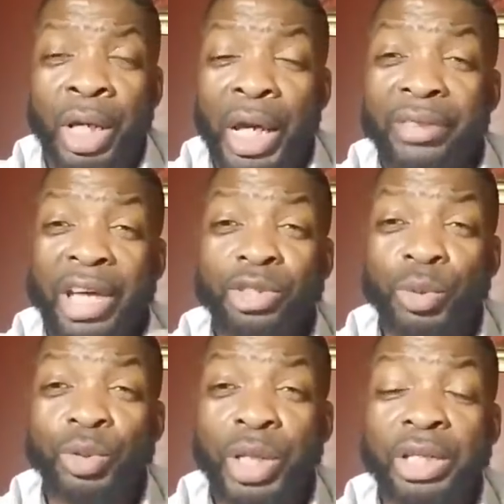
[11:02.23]
And that's
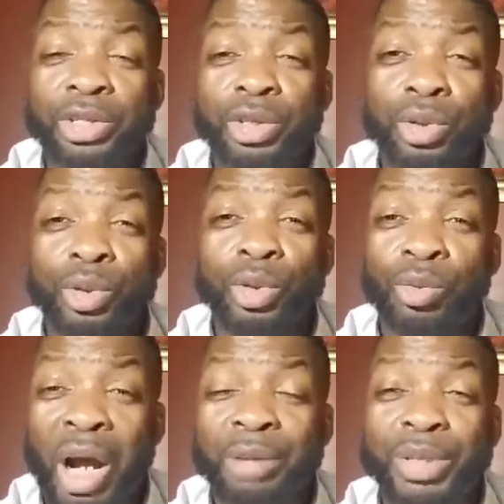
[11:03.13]
where you get into
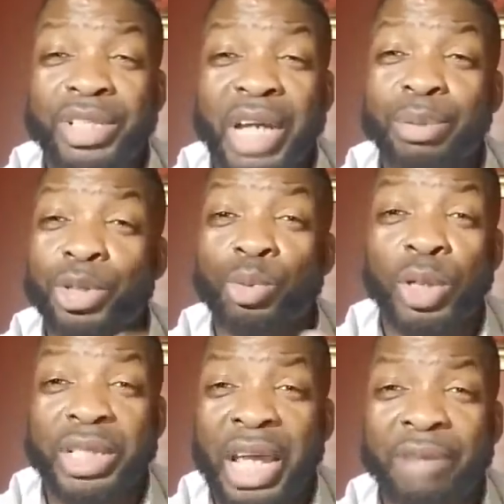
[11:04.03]
Deuteronomy chapter
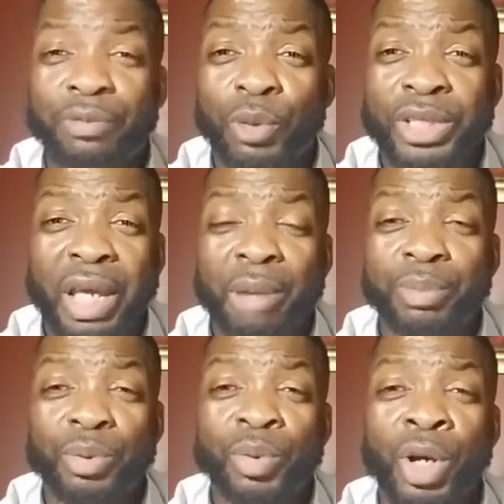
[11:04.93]
28, for
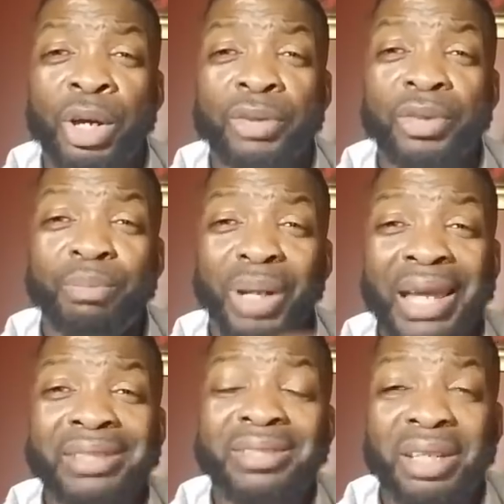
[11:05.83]
example, the
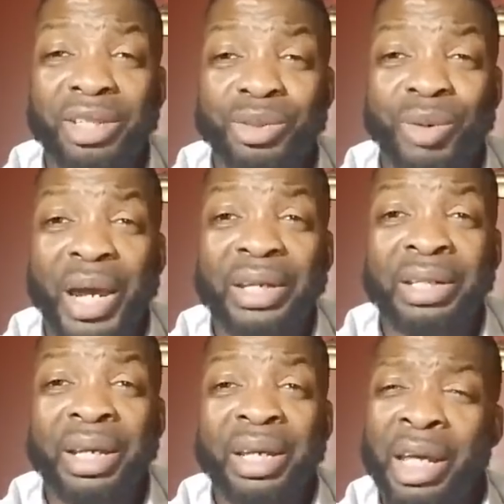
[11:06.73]
blessings, right?
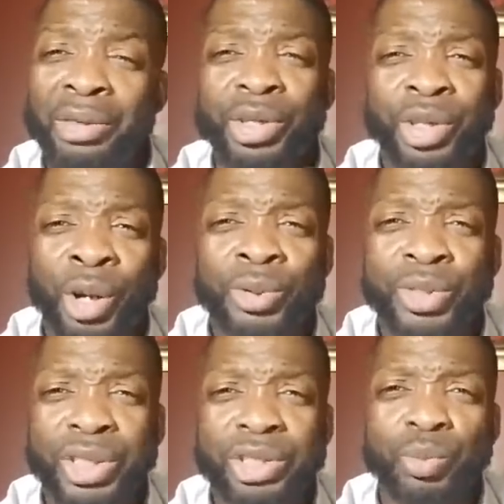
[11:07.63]
And the
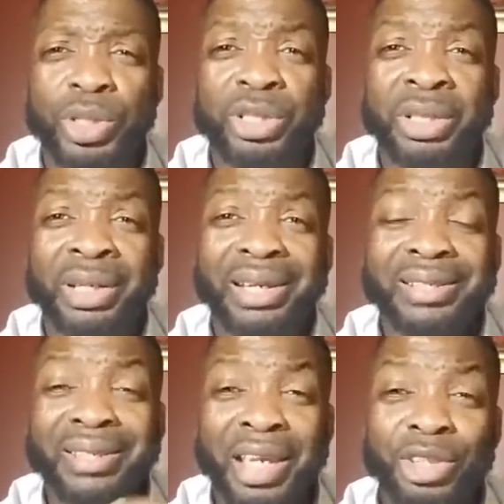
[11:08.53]
curses, which
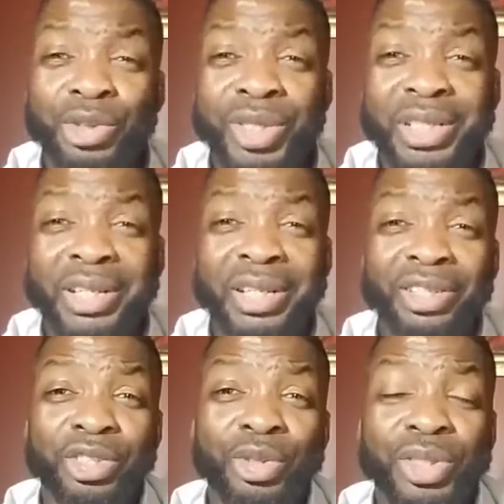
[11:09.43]
is interesting,
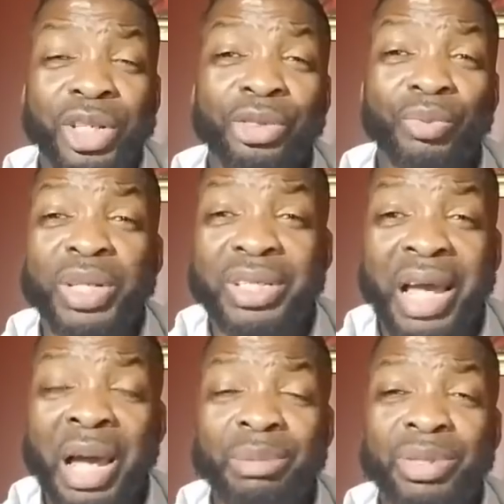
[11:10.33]
is you see 3
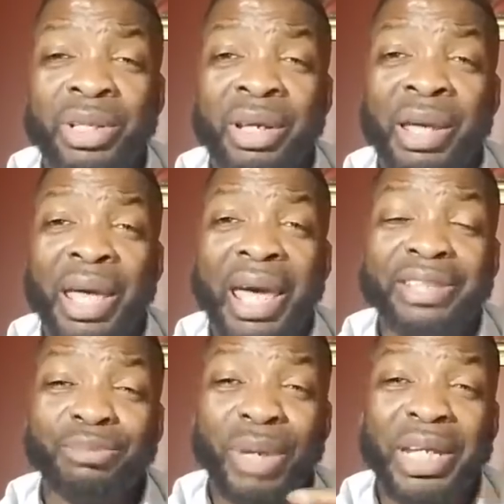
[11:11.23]
times
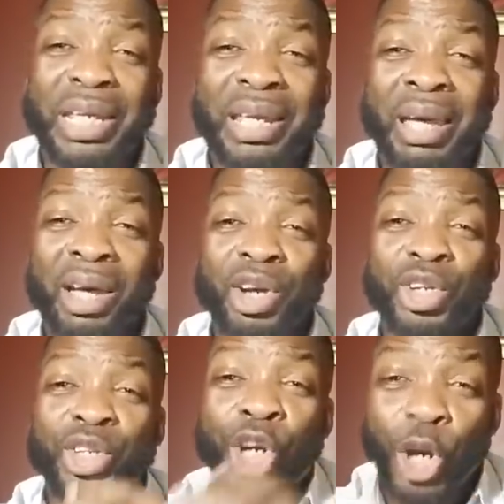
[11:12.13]
as many
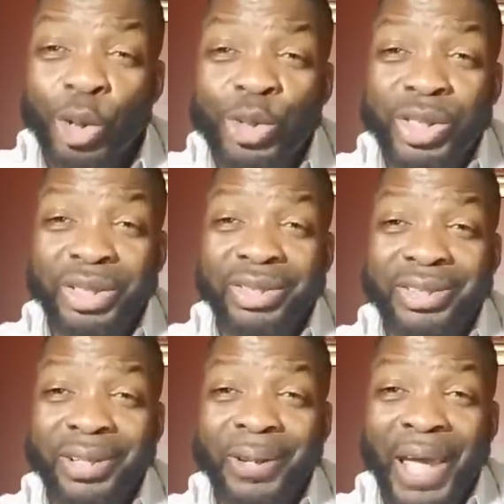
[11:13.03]

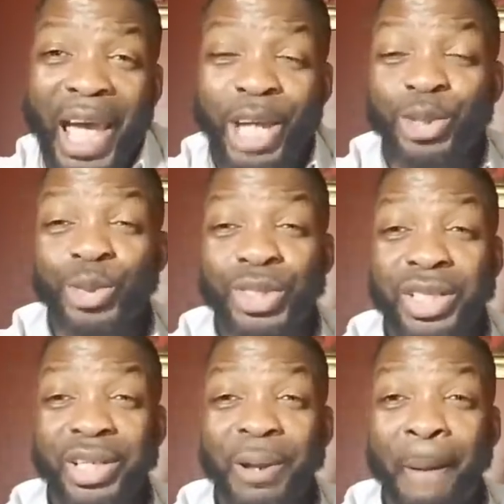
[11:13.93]
curses as you
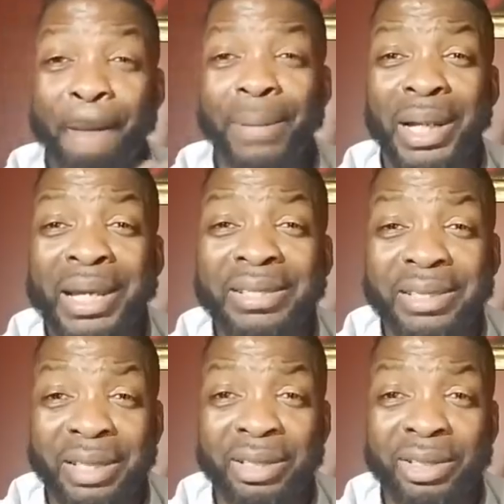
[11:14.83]
see
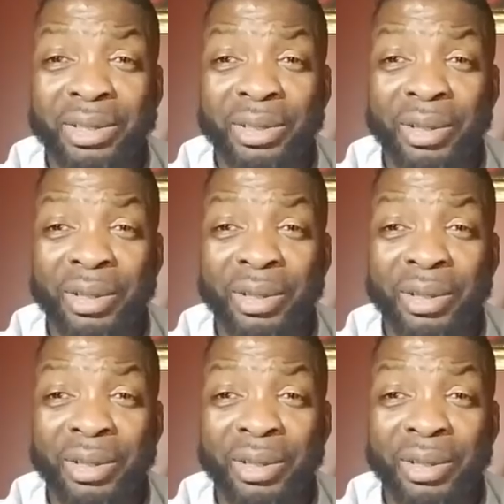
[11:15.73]
blessings.